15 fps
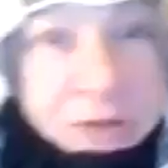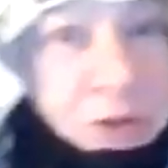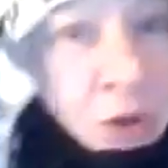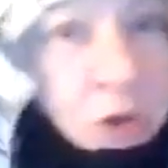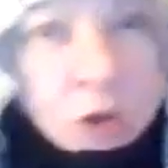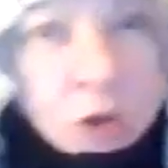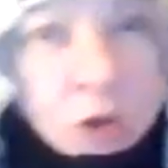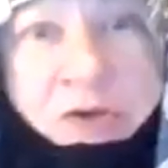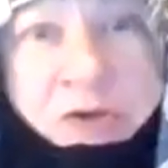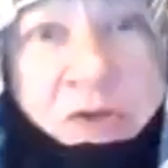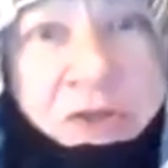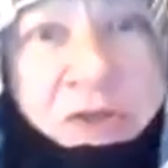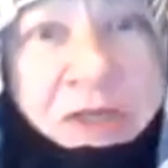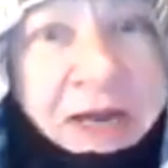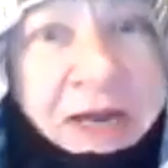No,
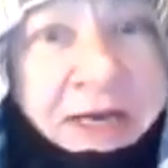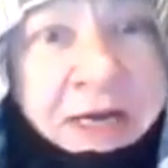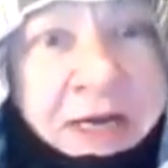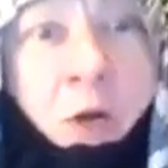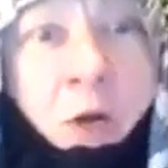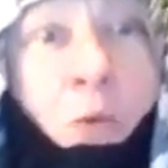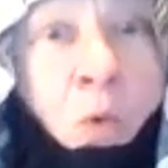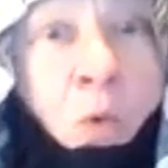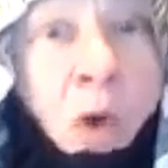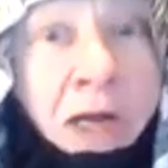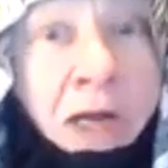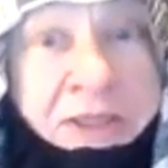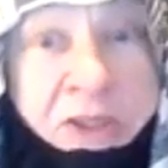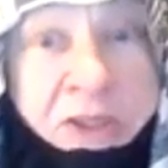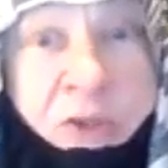there's like
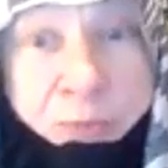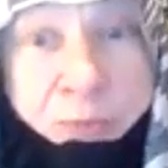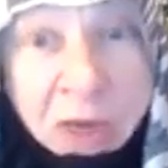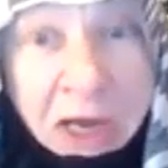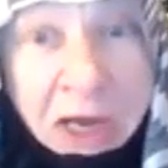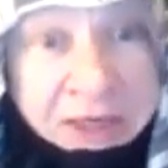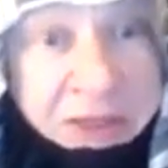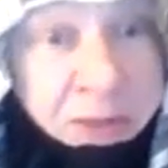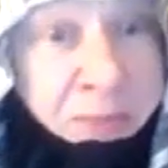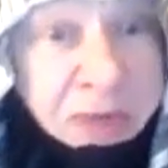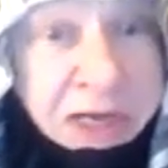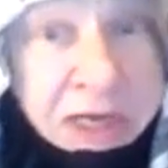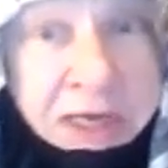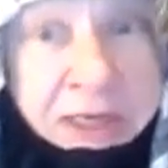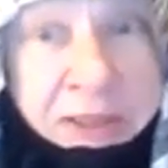one spotted
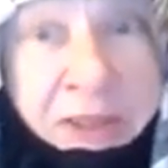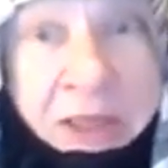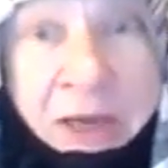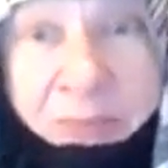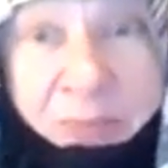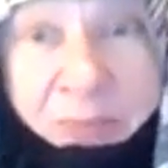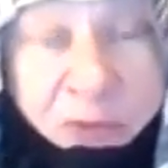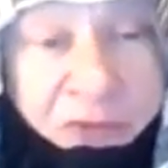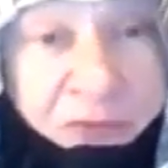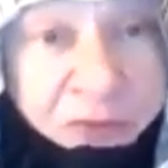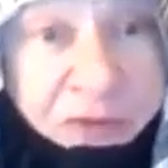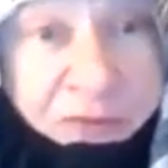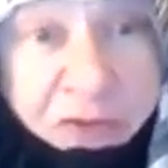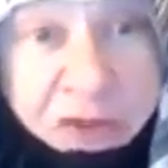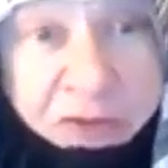male per
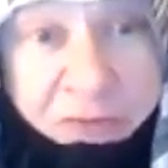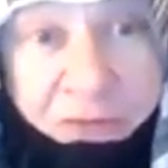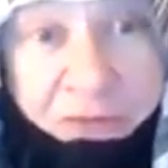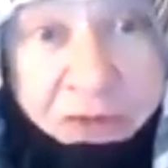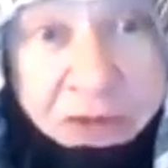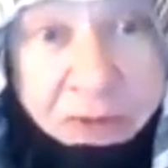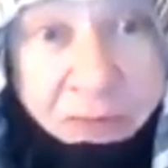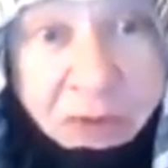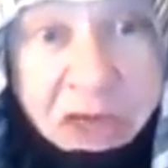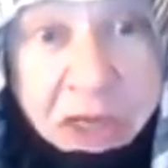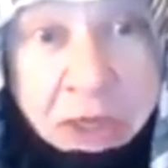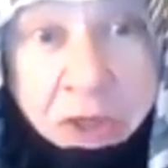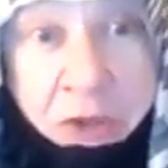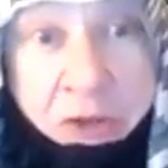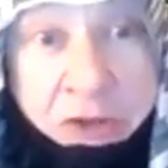50
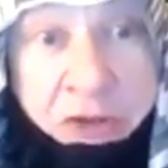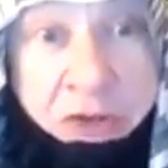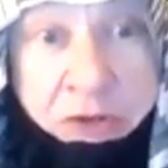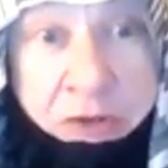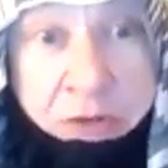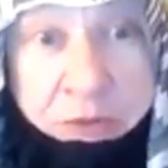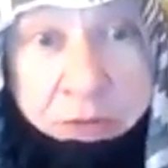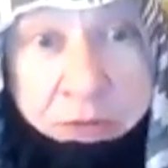females.